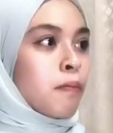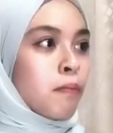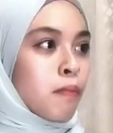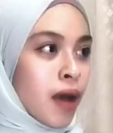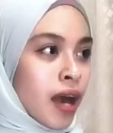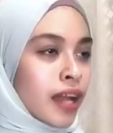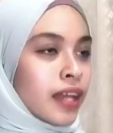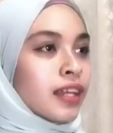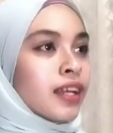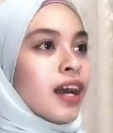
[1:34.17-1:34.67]

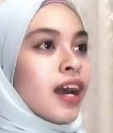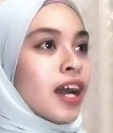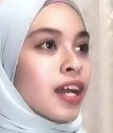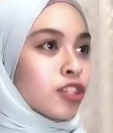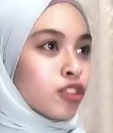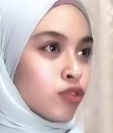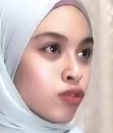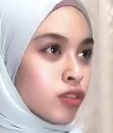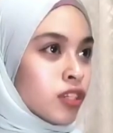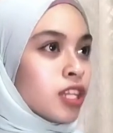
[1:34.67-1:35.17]
but I
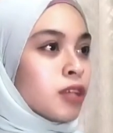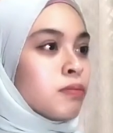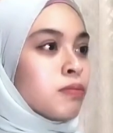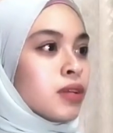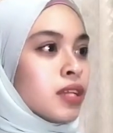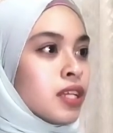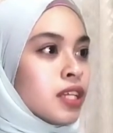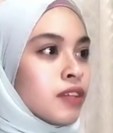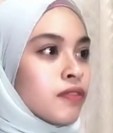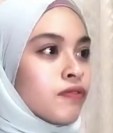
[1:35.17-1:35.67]
truly
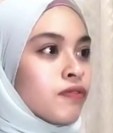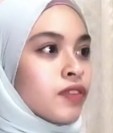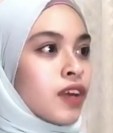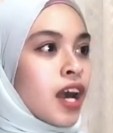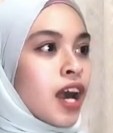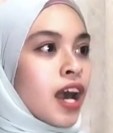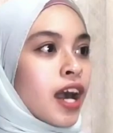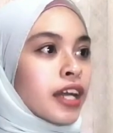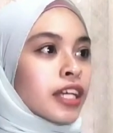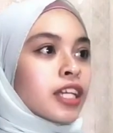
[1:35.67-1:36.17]
believe
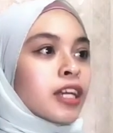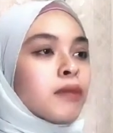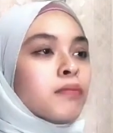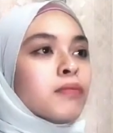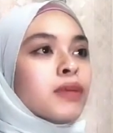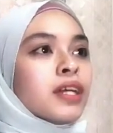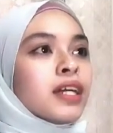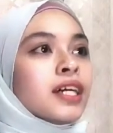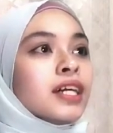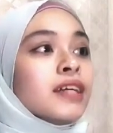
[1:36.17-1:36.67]
I can
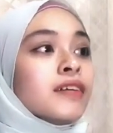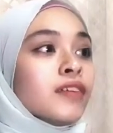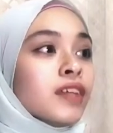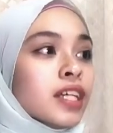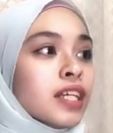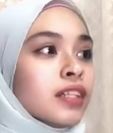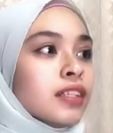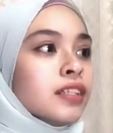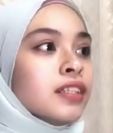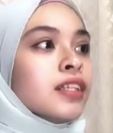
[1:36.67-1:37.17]
bring a
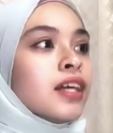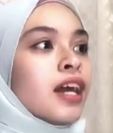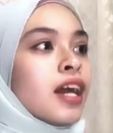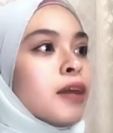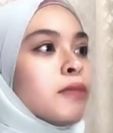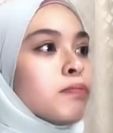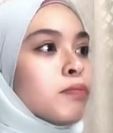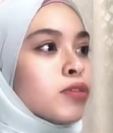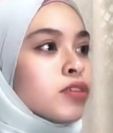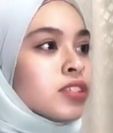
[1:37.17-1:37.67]
real
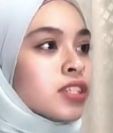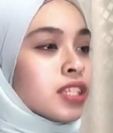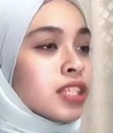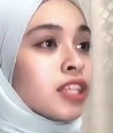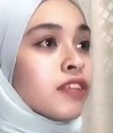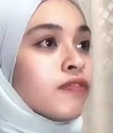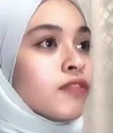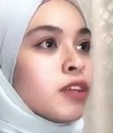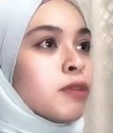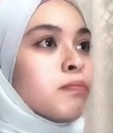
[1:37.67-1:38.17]
and
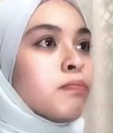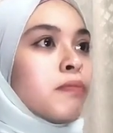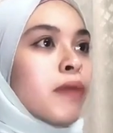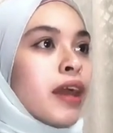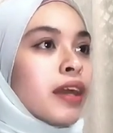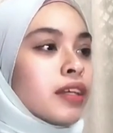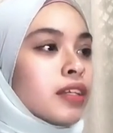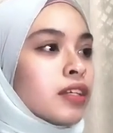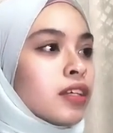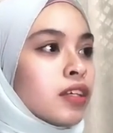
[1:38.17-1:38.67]
positive
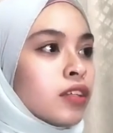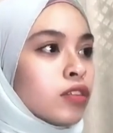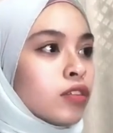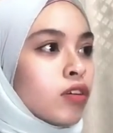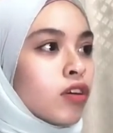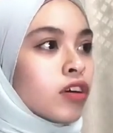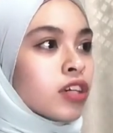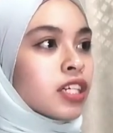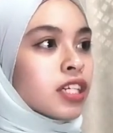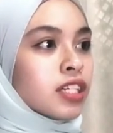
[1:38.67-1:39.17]
impact
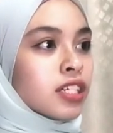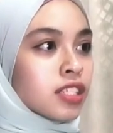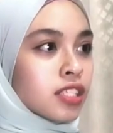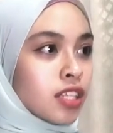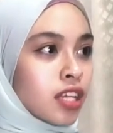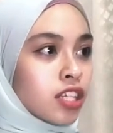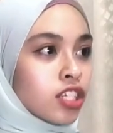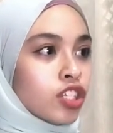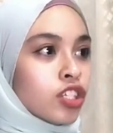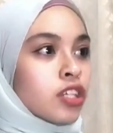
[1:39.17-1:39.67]
to
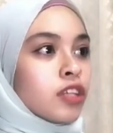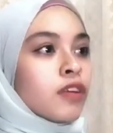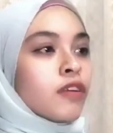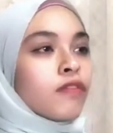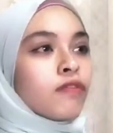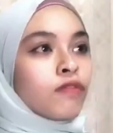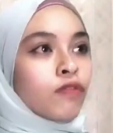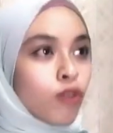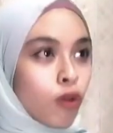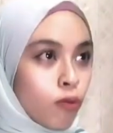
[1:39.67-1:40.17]
organization
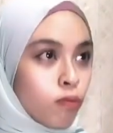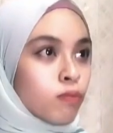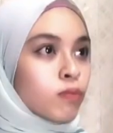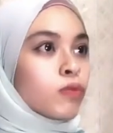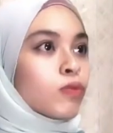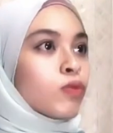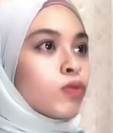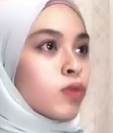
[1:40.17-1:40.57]
from